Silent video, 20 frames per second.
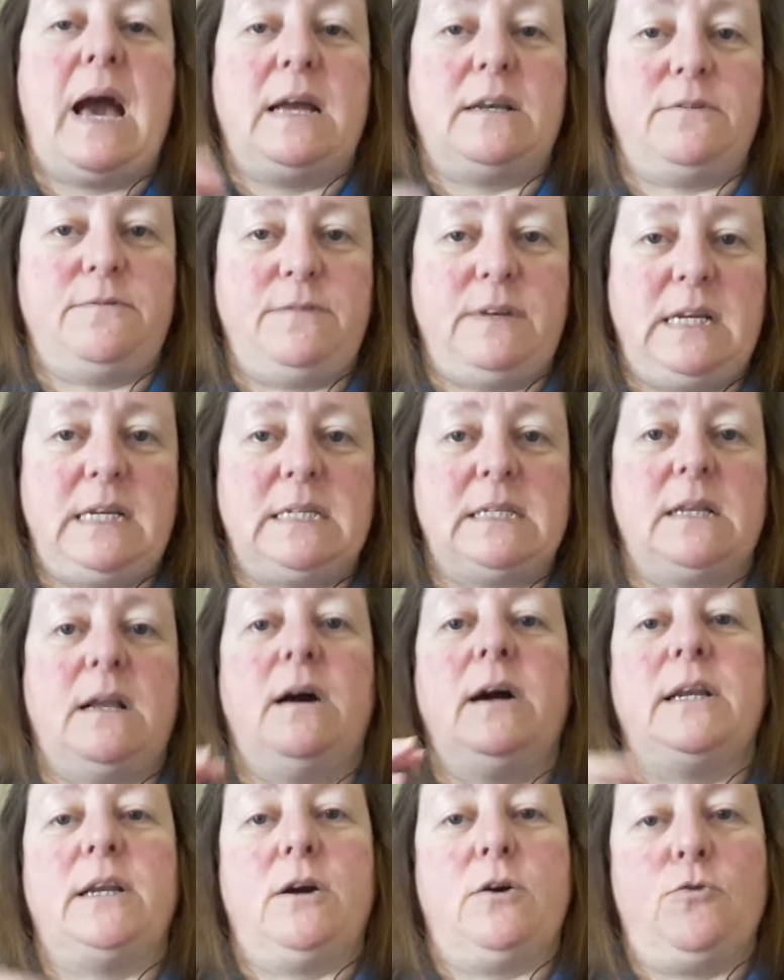and a fleece
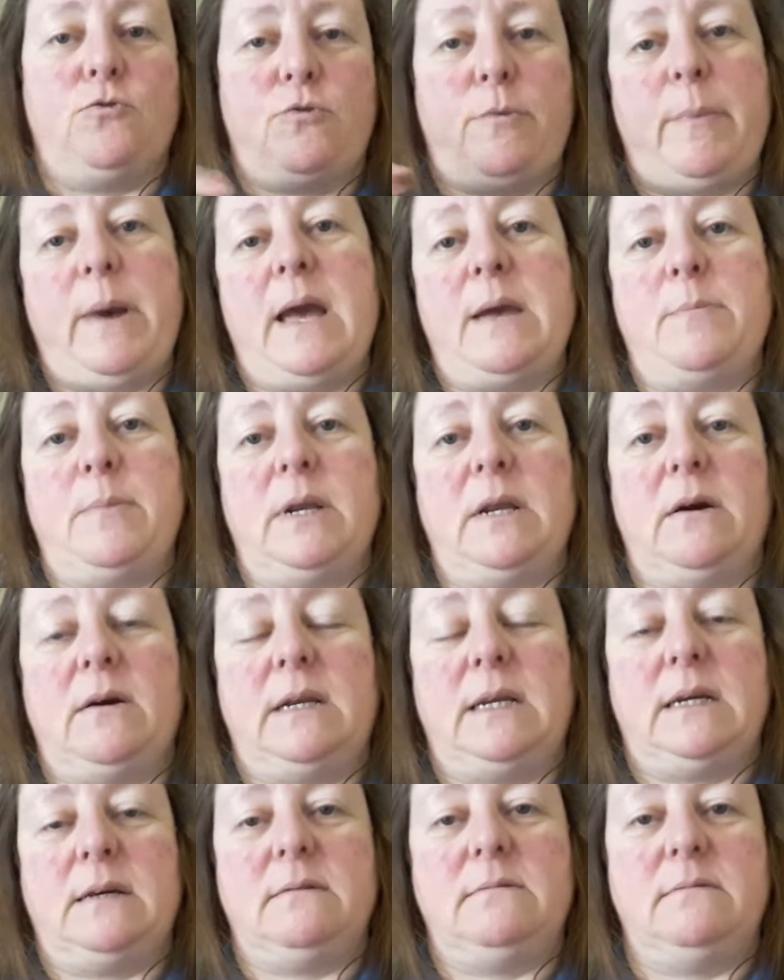liner or a paper
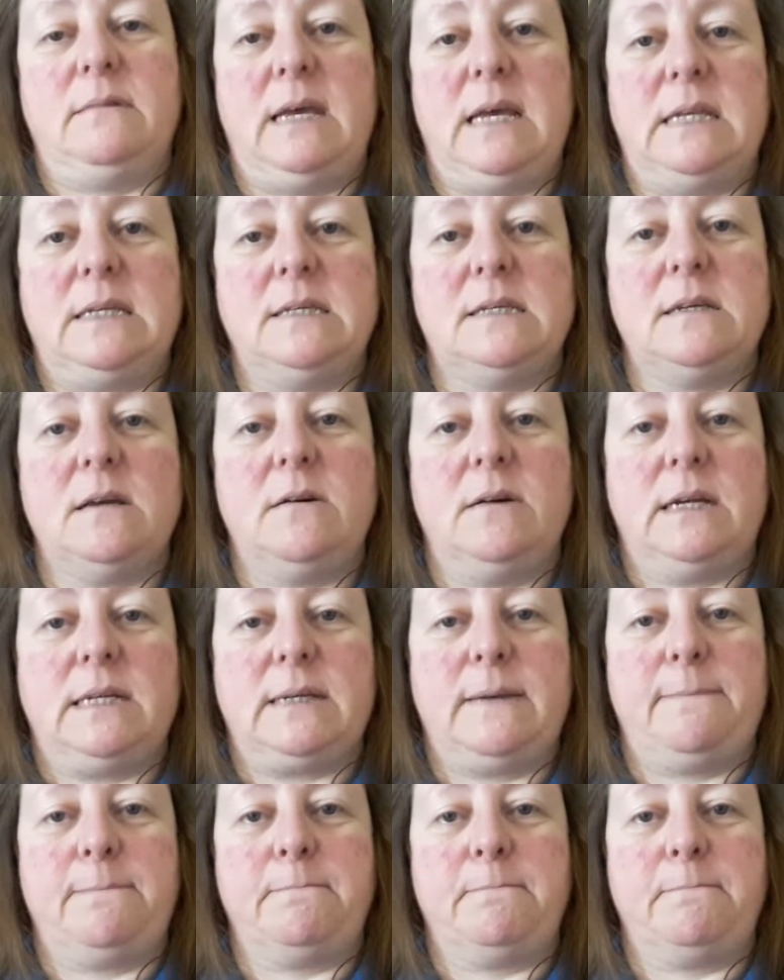liner inside.